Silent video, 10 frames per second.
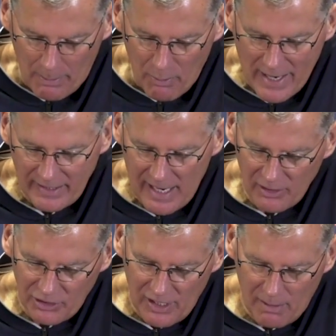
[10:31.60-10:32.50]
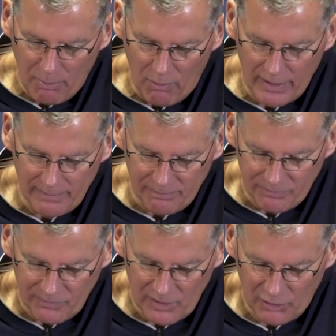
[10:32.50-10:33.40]
breakdown standpoint
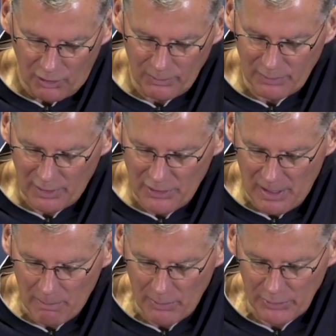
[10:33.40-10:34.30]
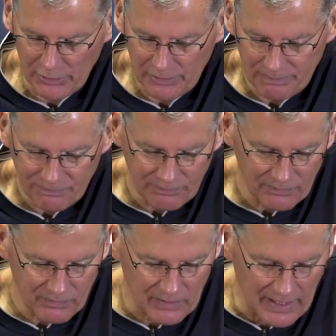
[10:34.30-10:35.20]
in terms of our numbers,
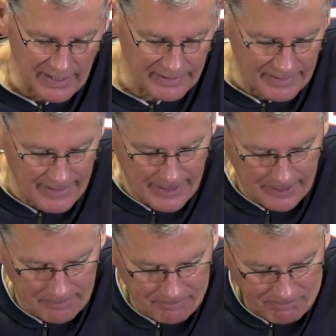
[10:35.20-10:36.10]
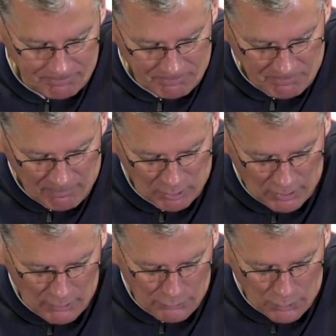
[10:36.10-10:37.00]
and
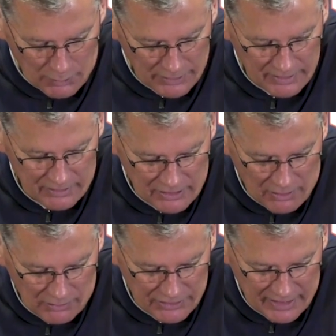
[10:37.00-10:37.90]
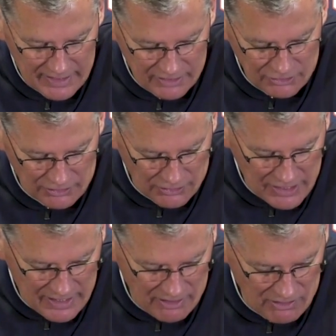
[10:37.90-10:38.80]
looking forward to, and the kids that are
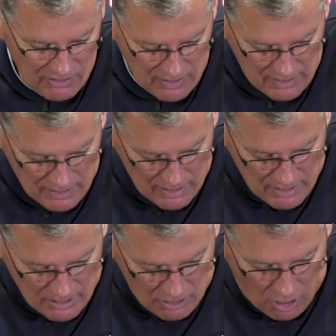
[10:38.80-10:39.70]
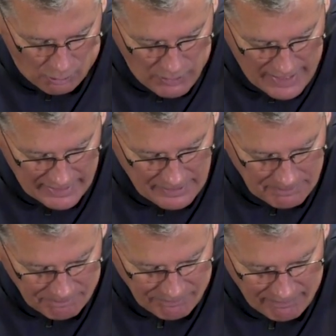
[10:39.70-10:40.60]
here already,
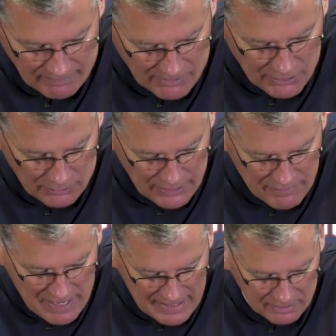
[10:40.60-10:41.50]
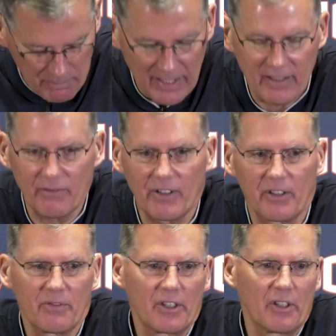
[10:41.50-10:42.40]
they've acclimated
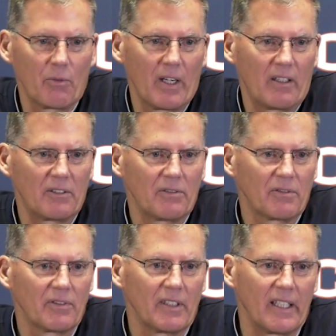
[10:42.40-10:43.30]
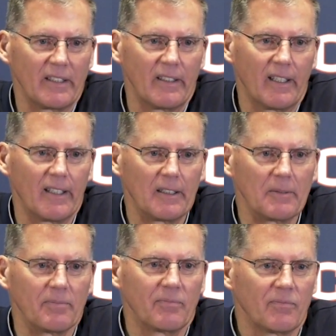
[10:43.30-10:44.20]
very, very well,
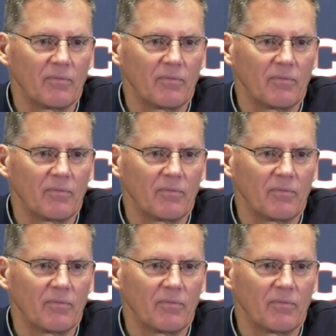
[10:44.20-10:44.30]
and